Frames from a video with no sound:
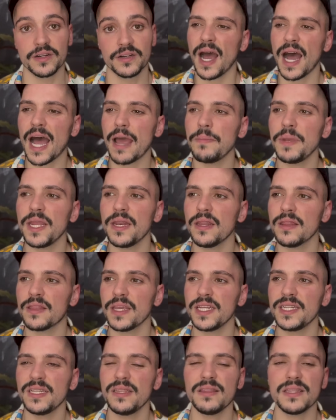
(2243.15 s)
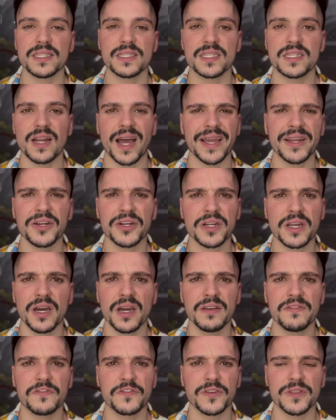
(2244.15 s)
I mean, they did the Snyder
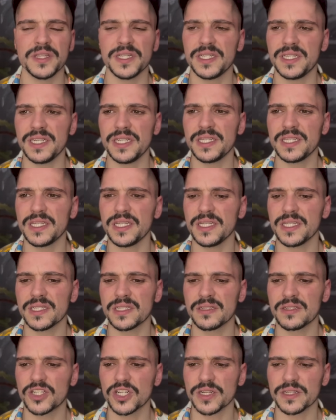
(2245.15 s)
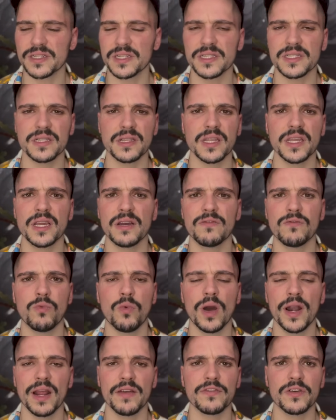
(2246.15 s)
cut for the DC's Justice League of
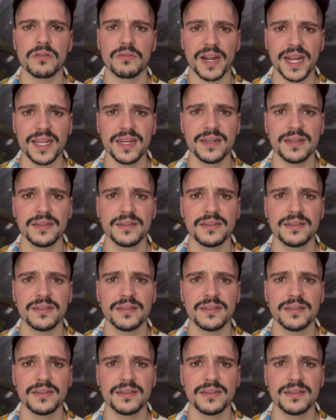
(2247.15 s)
whatever, right?